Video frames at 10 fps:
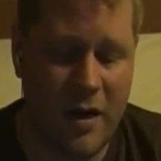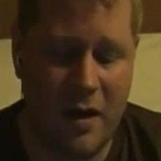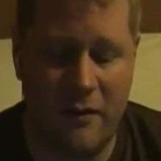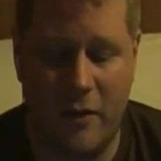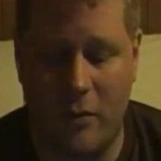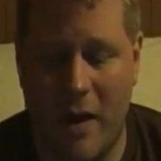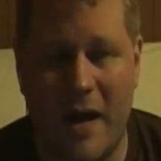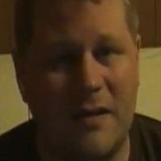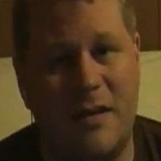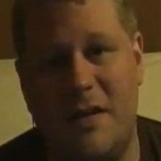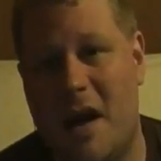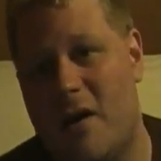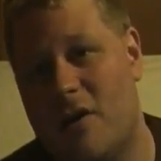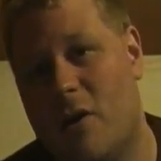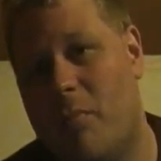looking for ways to
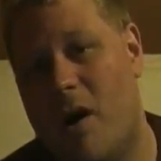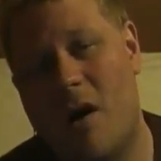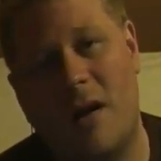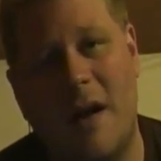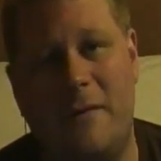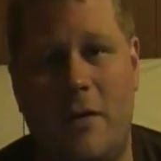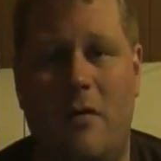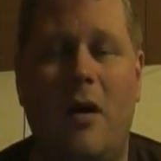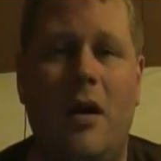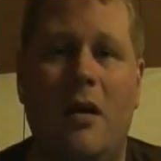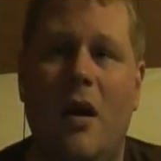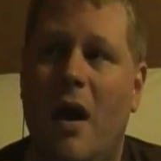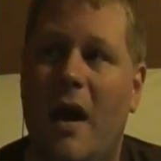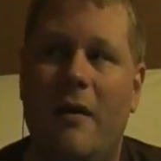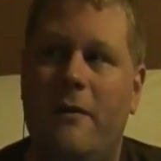tear you apart left and right.
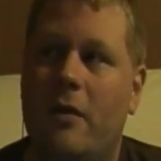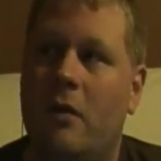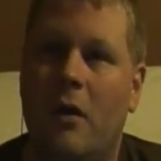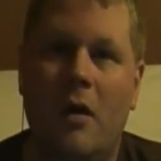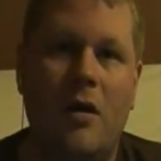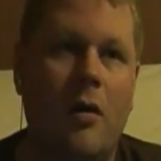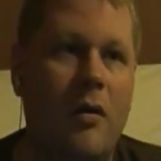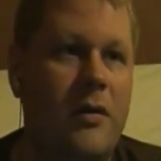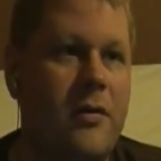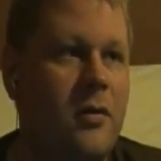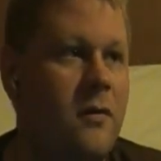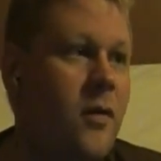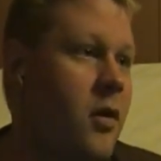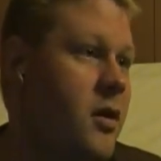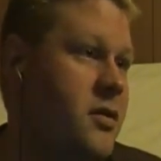And if you're going through
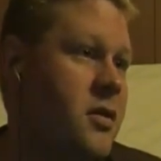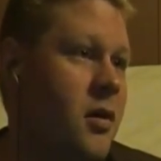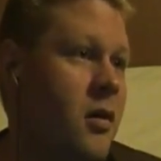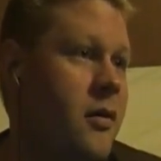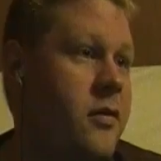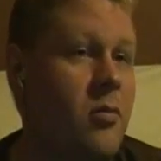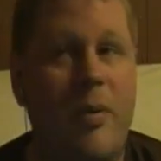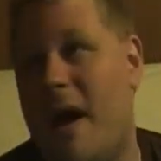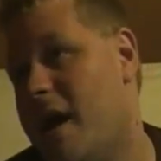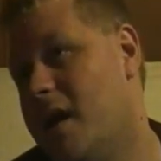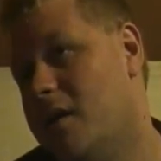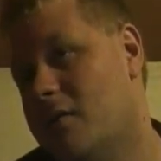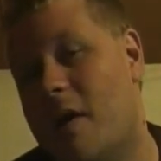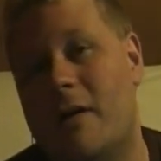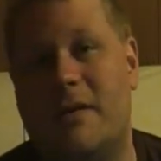divorce, you're going through pain,
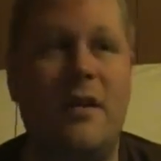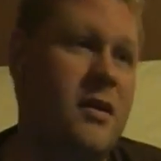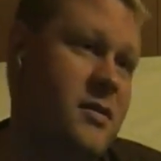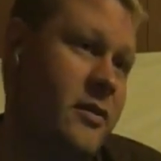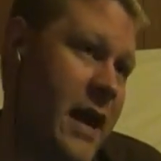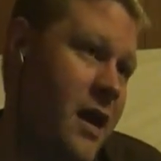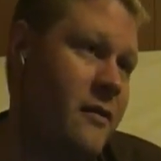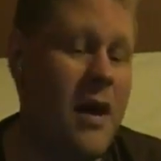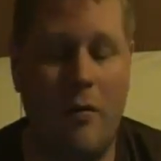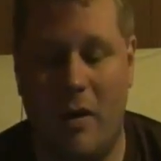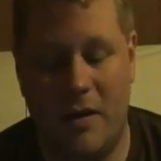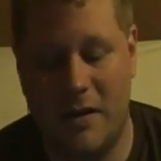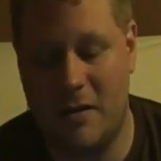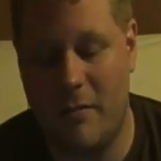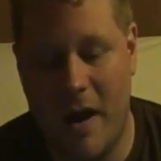you lost this, you gained that, well, it
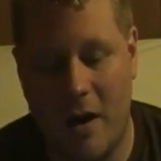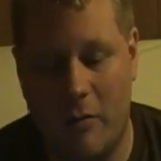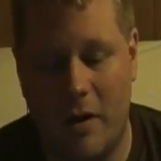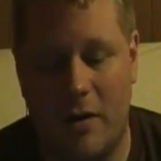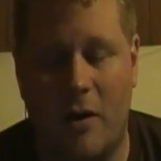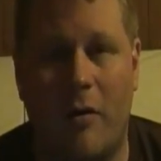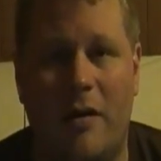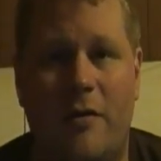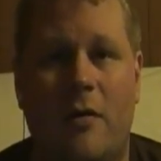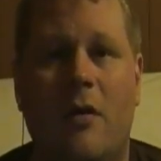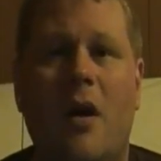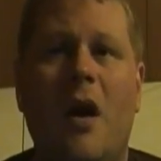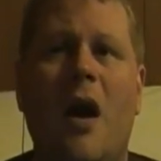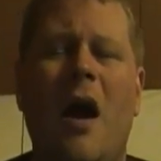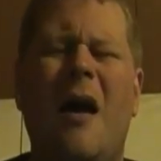doesn't matter what you're going through.
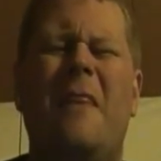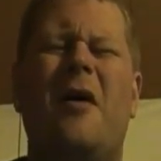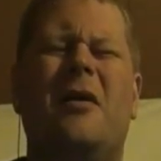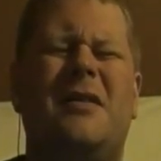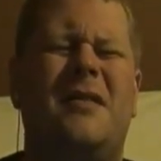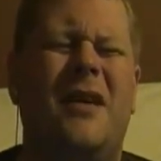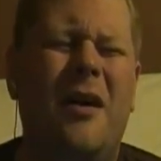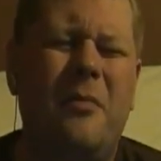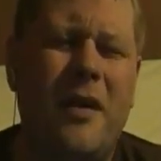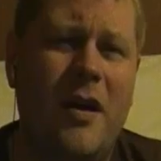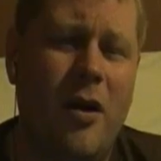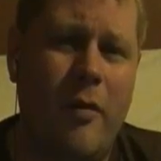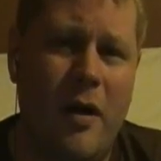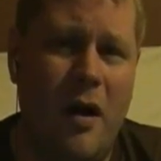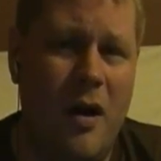There is something
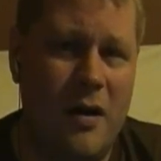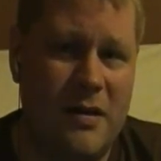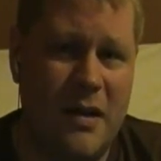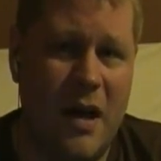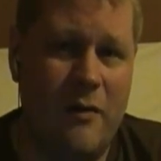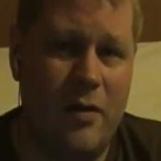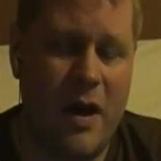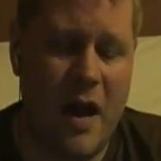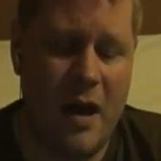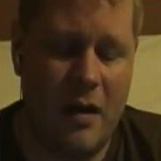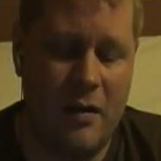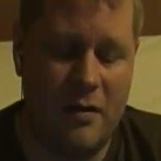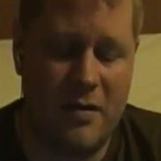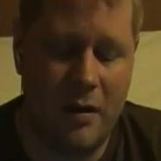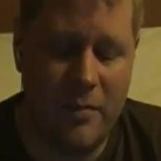going on inside of your head.
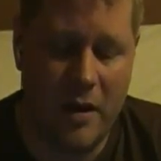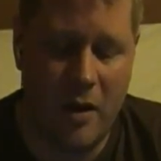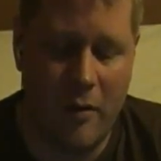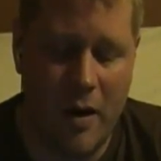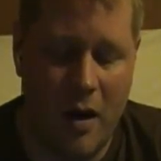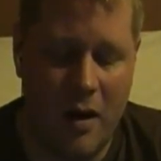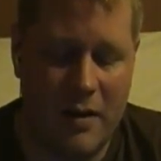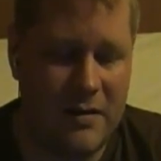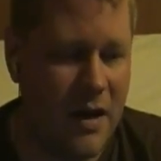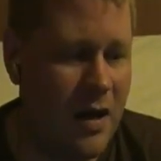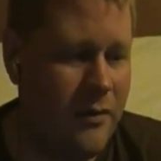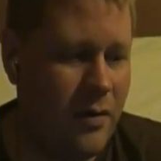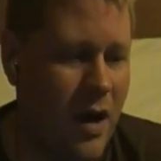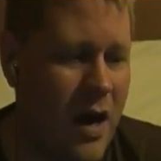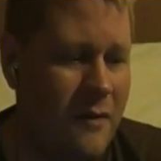There's something going on inside of
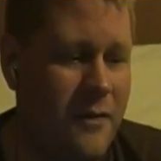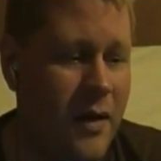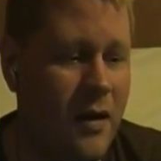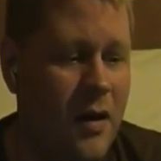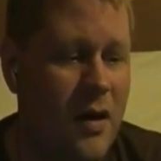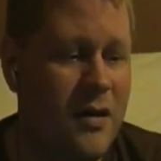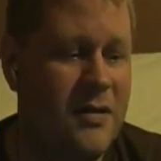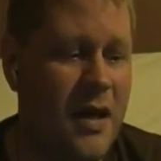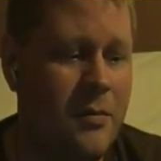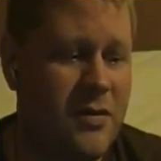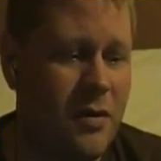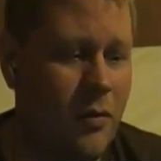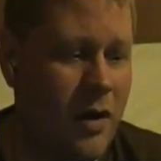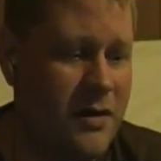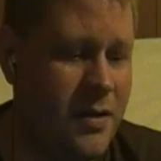your life that seems to
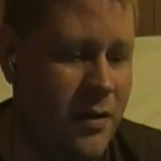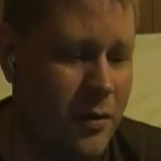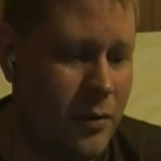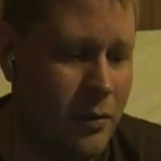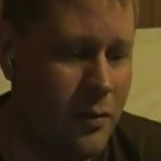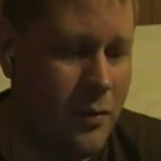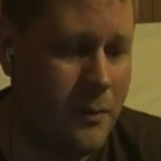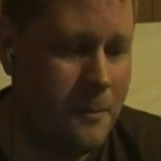want to